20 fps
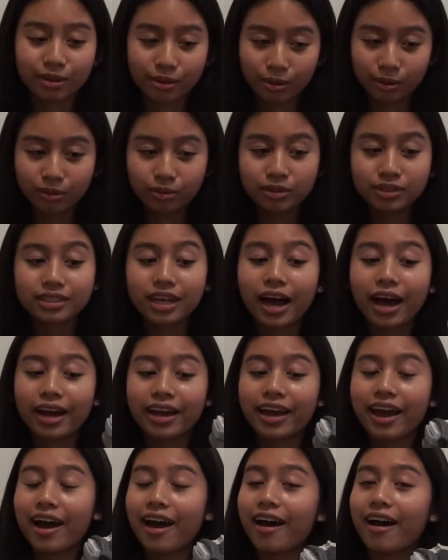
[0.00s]
those, I
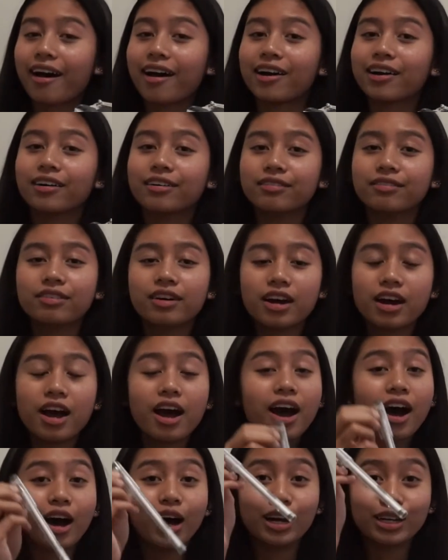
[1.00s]
have
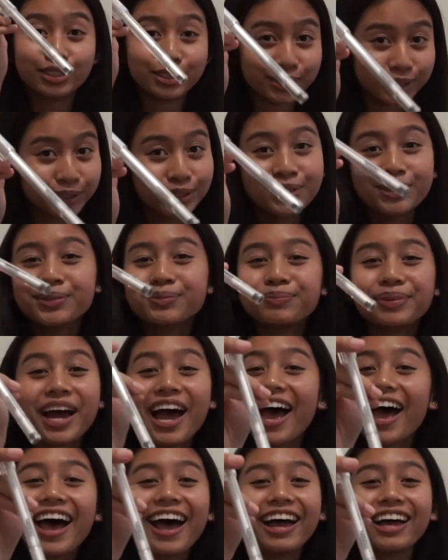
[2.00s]
a new
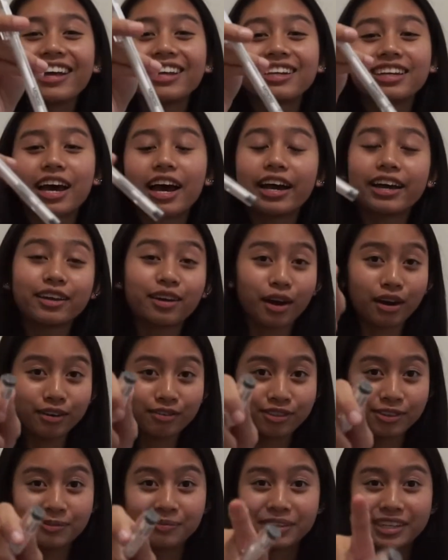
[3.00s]
pen. I got it
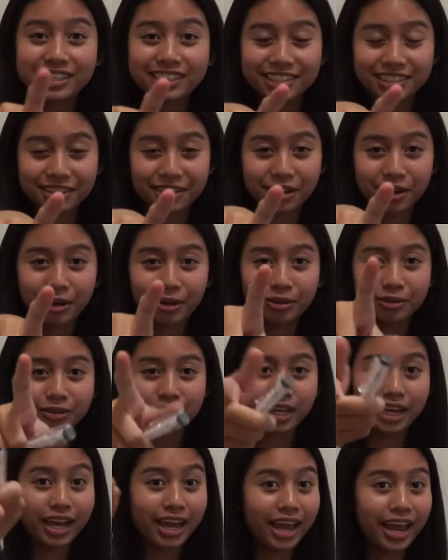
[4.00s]
from
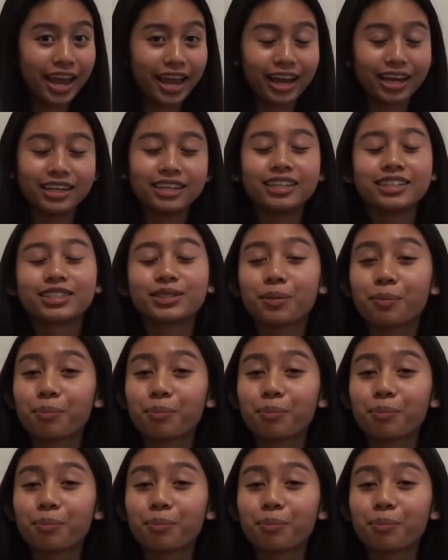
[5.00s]
Miniso, and it's